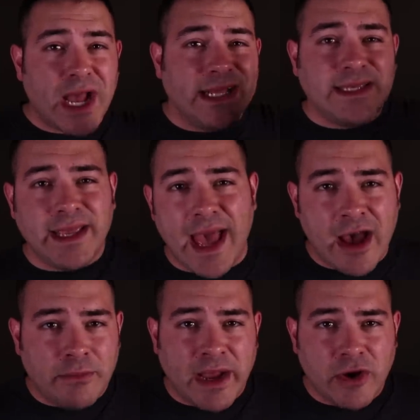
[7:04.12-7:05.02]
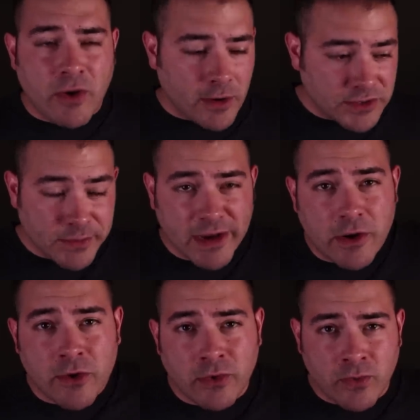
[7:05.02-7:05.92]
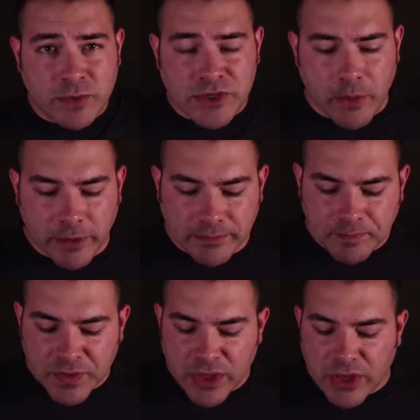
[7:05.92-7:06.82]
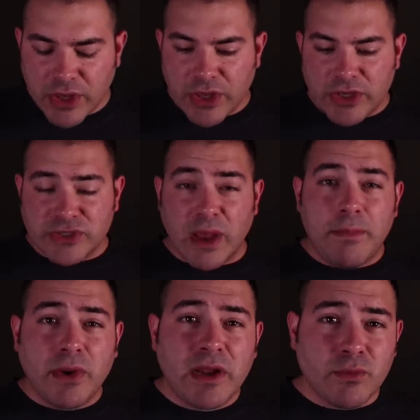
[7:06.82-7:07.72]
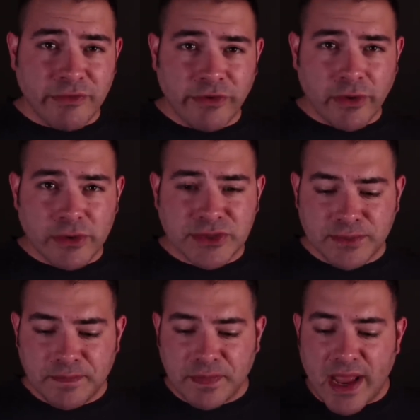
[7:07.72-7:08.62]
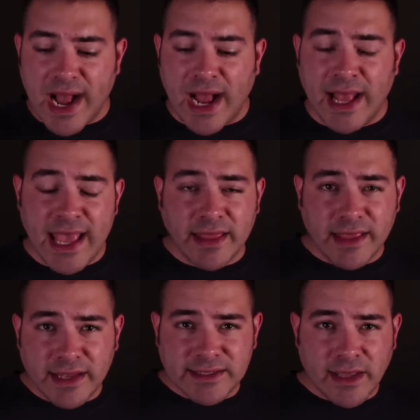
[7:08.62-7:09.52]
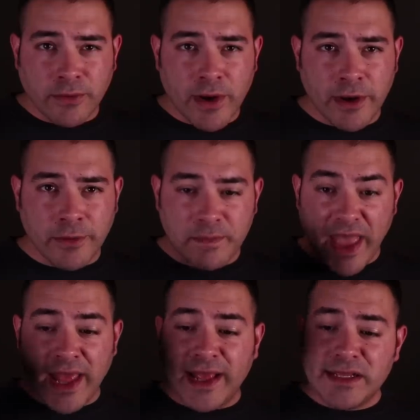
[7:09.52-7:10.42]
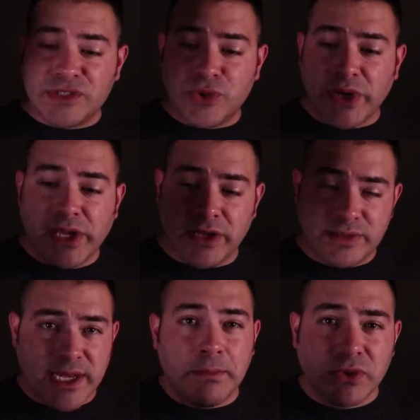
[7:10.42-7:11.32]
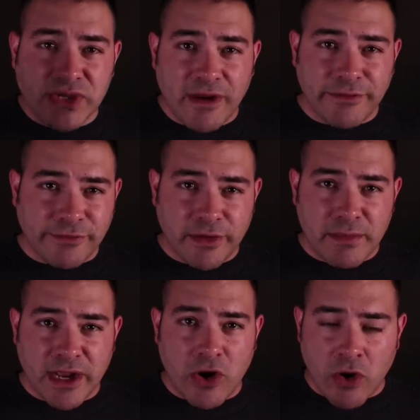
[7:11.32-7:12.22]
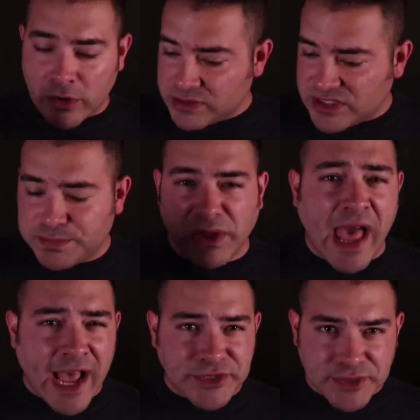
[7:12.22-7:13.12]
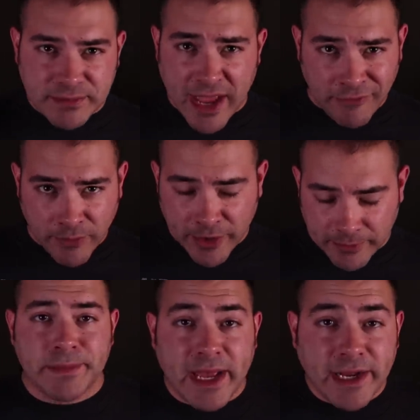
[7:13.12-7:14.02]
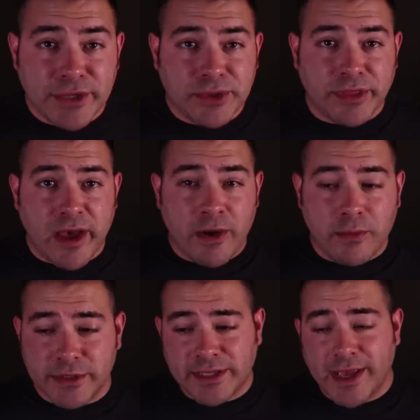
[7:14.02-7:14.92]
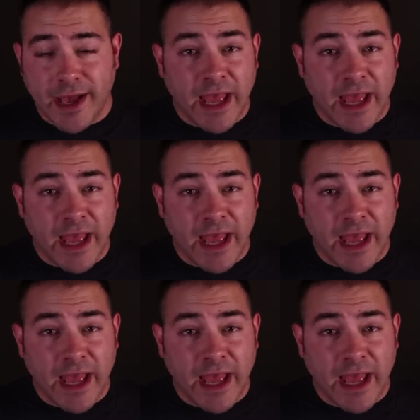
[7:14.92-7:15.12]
trying to get out of my car, so my car door was open. So I put it in reverse, I hit the accelerator, and his drink tumbles off the front of my car, splash, everywhere. So my initial thought was,